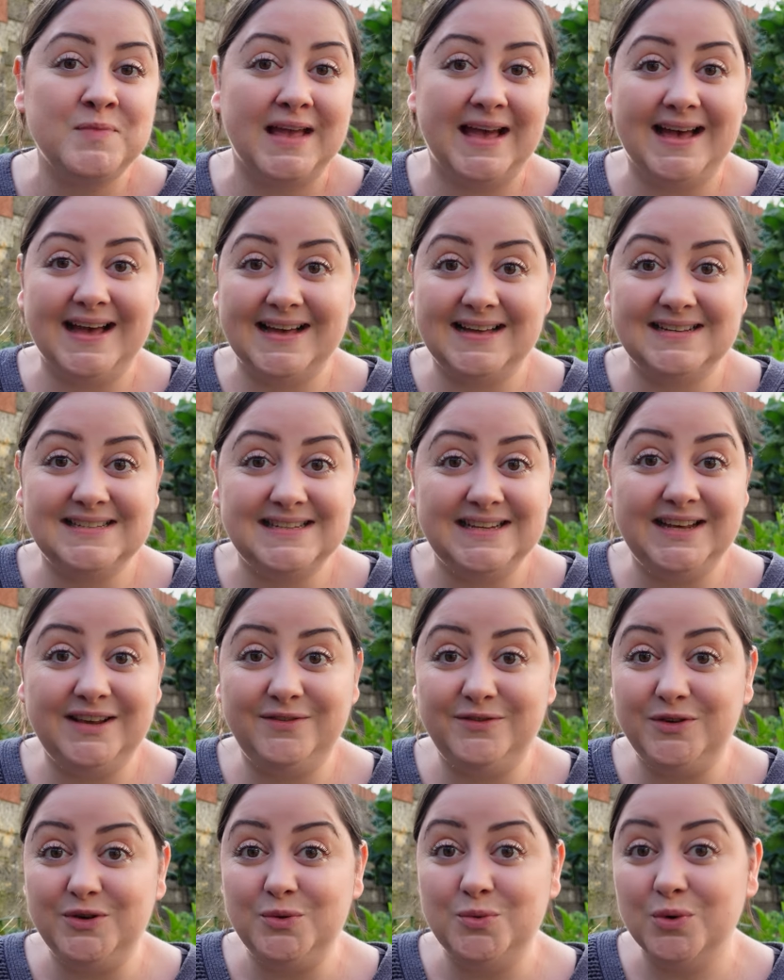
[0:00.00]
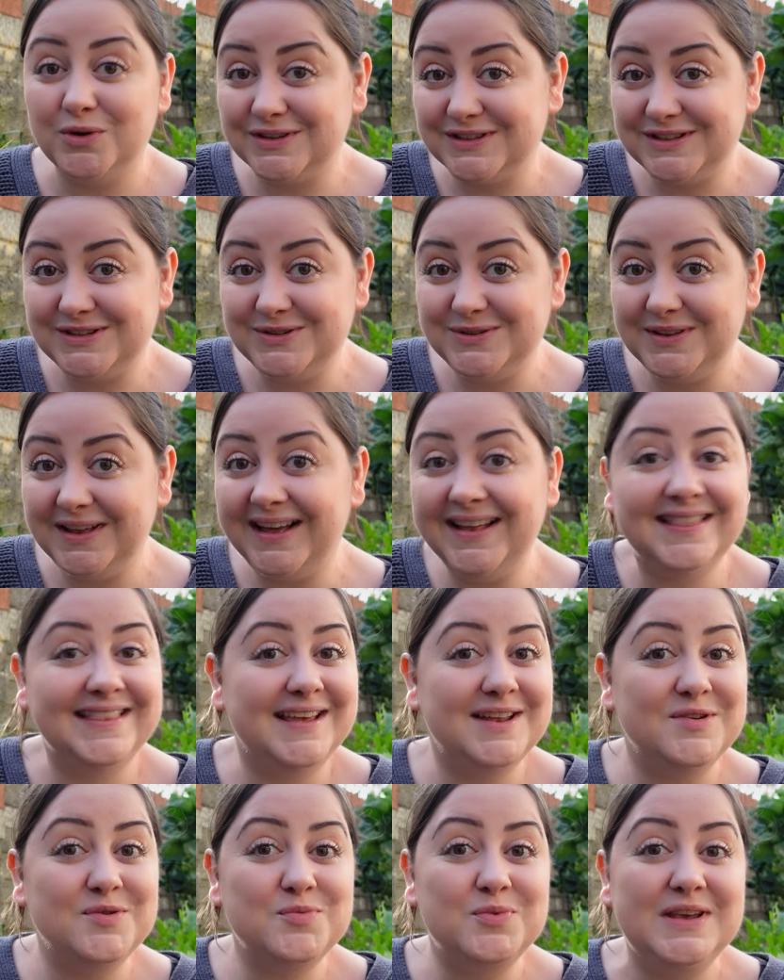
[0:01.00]
And if you want to do that,
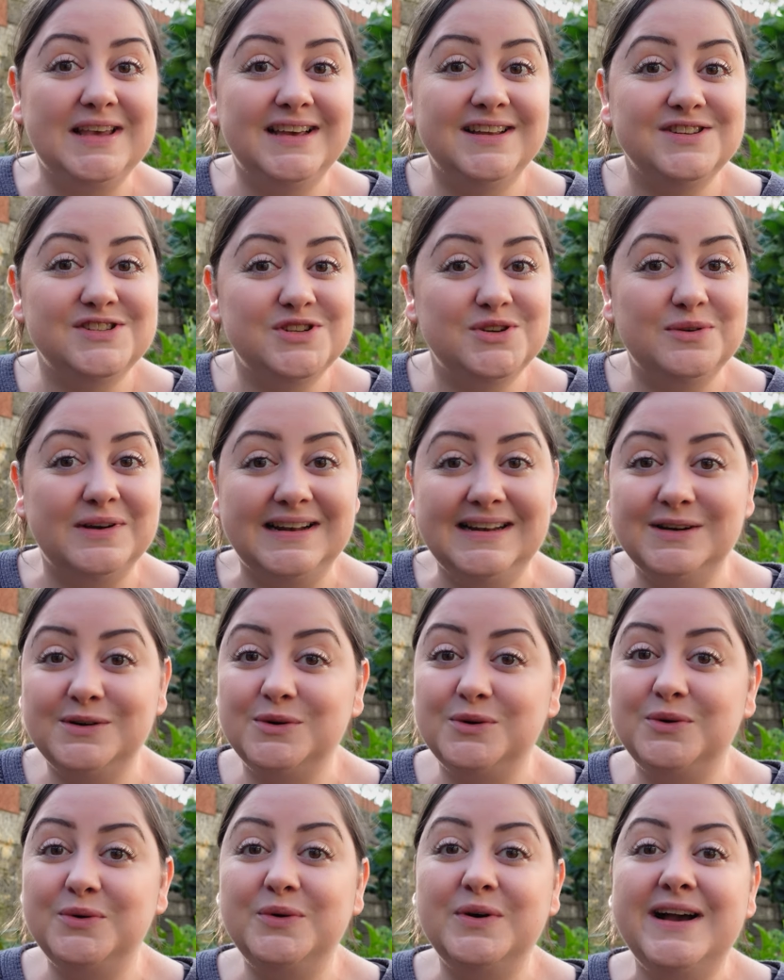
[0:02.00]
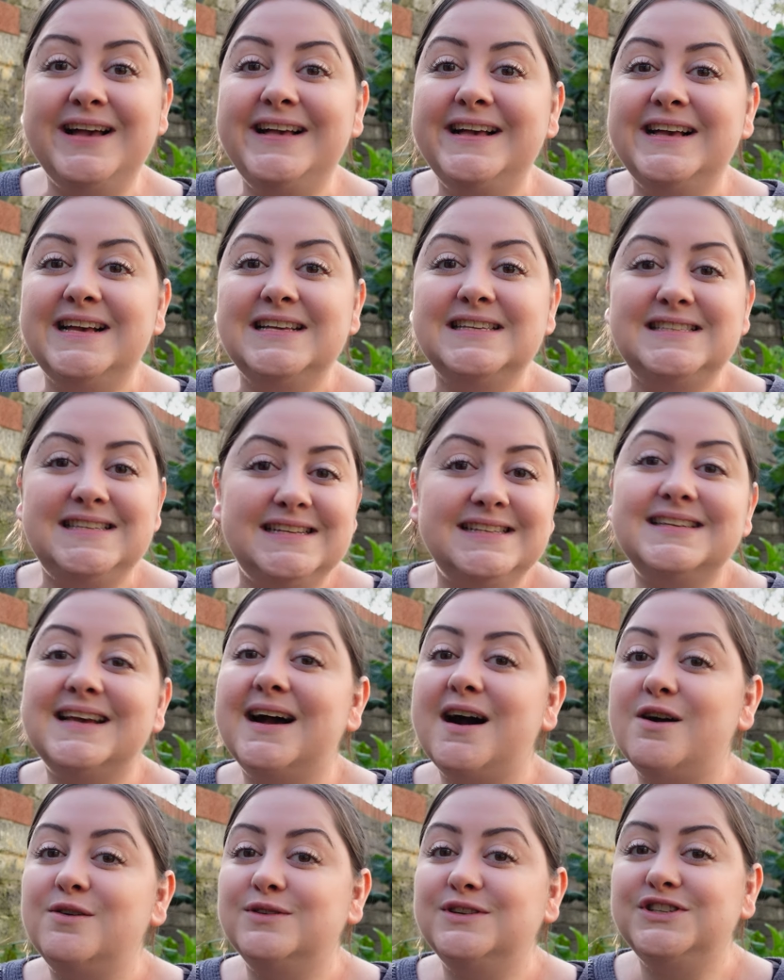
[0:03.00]
then we can do a little sit
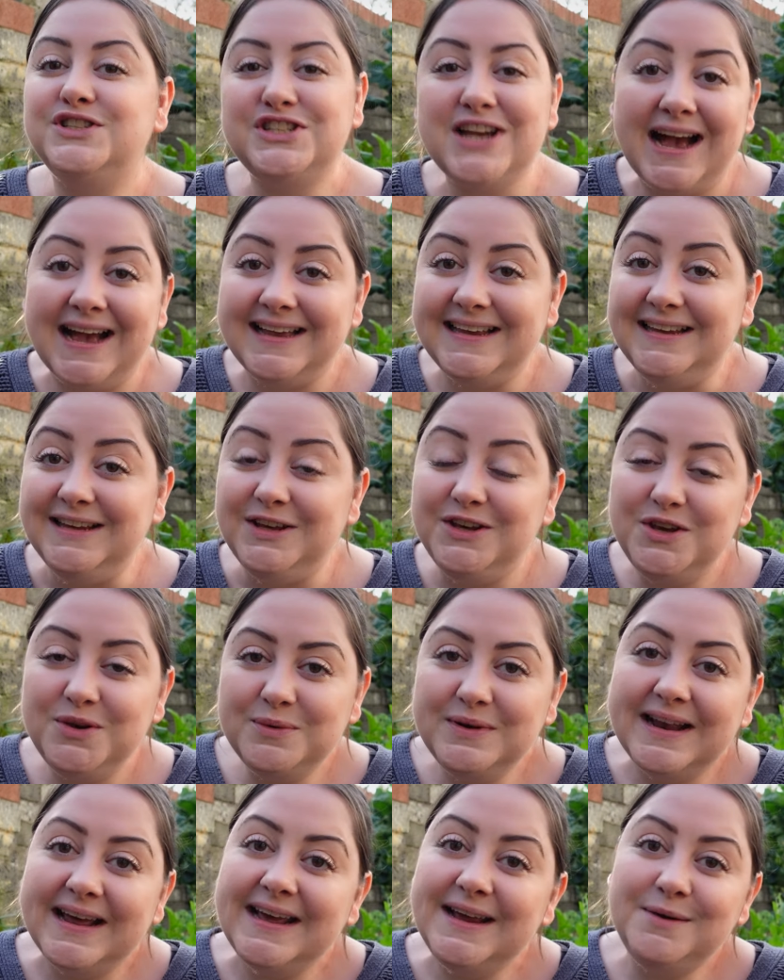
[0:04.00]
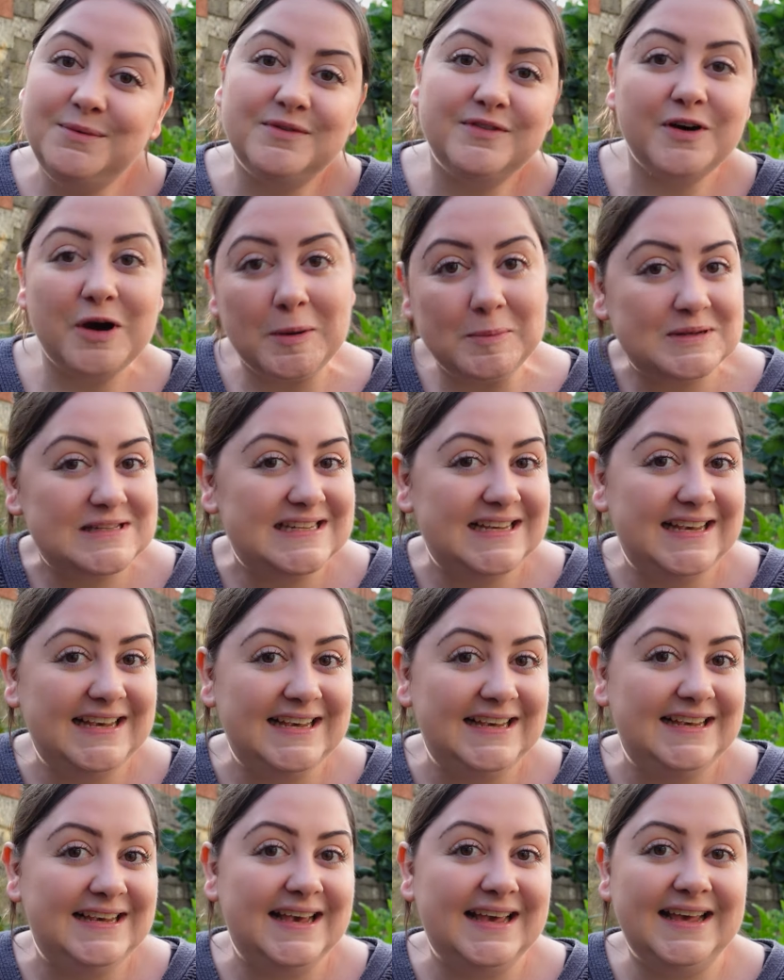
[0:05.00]
down chatty Q and A with a cup of
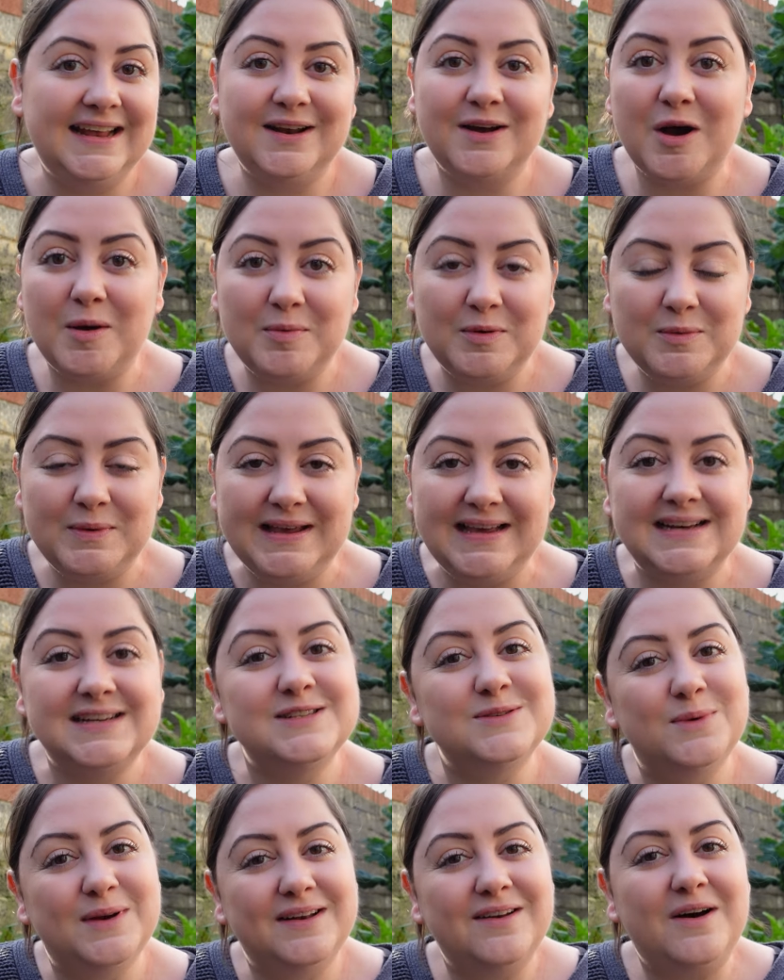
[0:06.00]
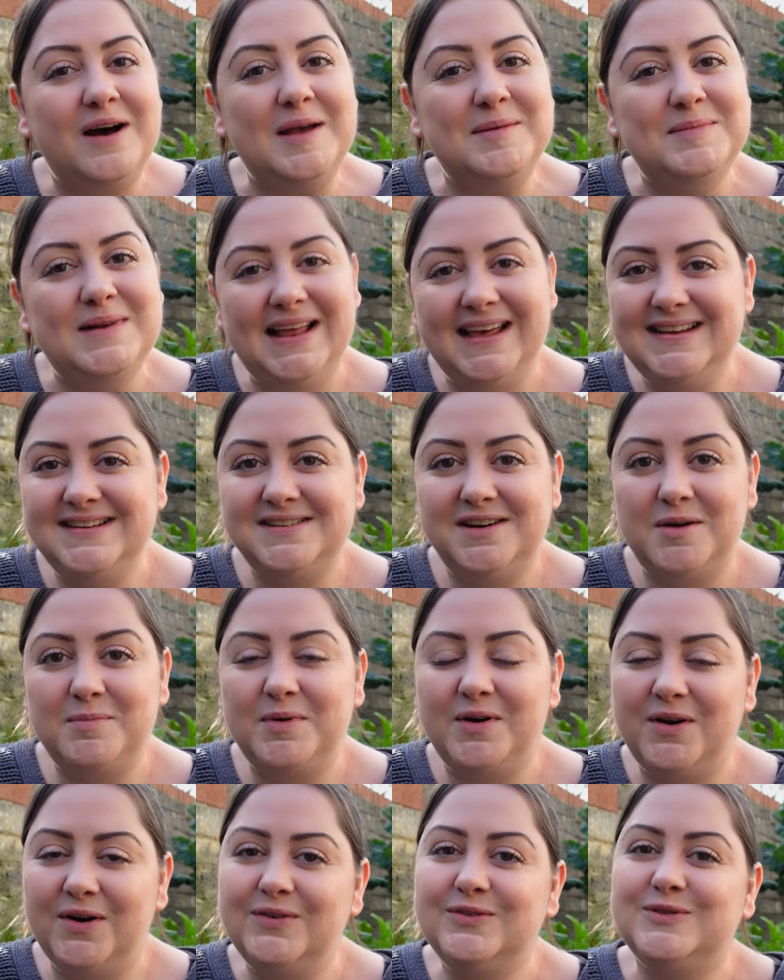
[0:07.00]
tea in a couple of weeks when I'm laid
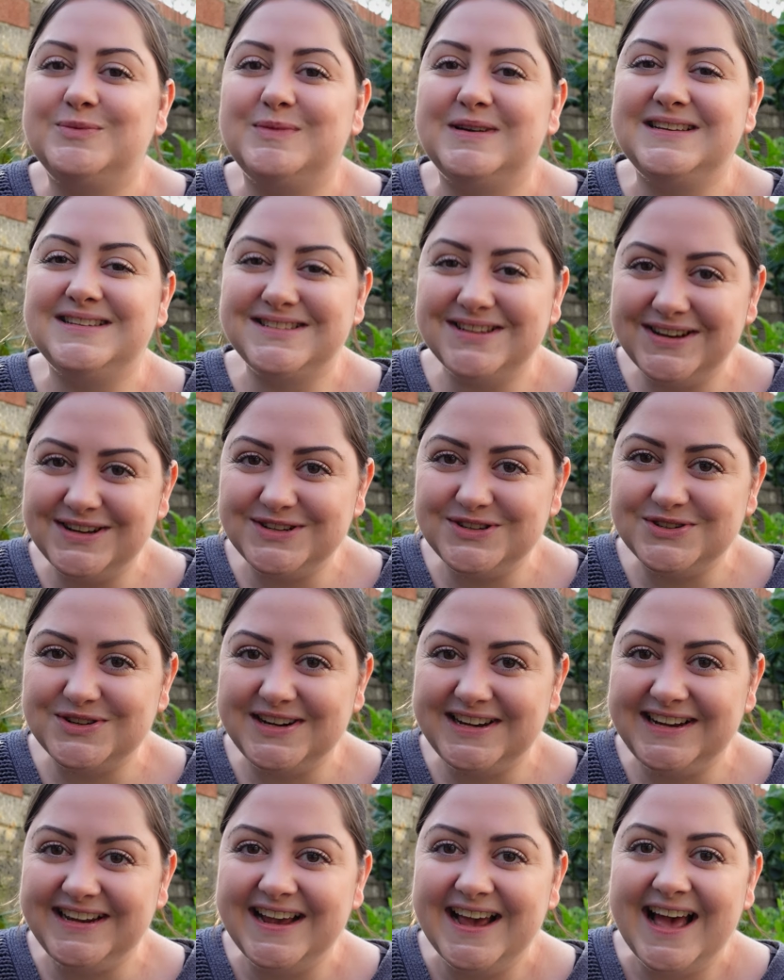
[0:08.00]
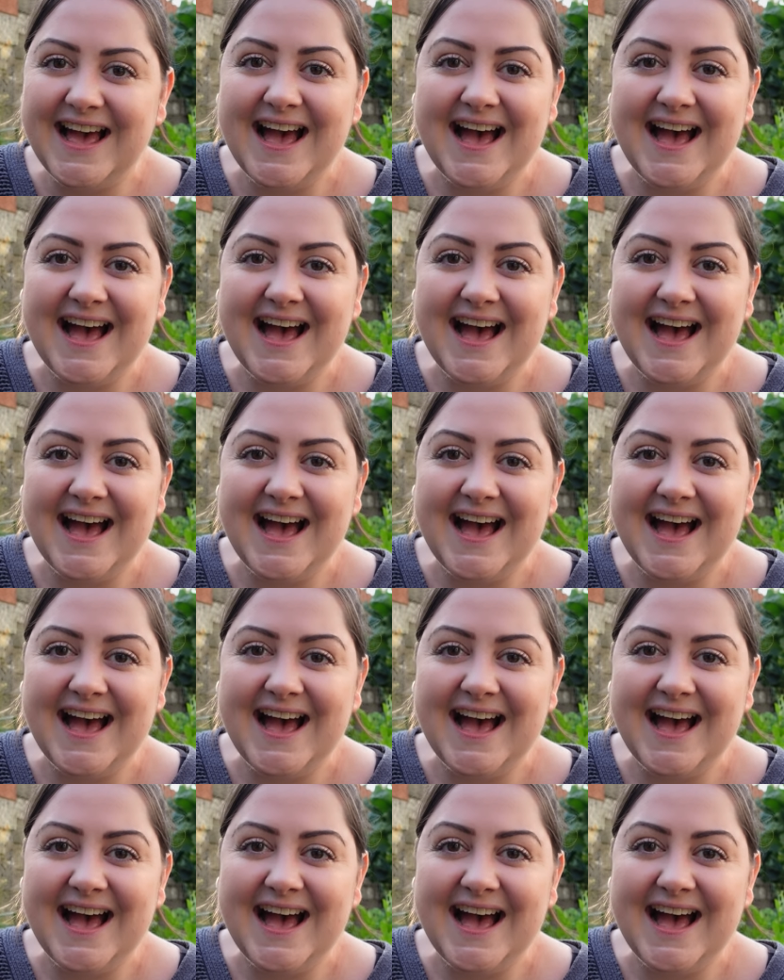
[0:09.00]
up after my surgery.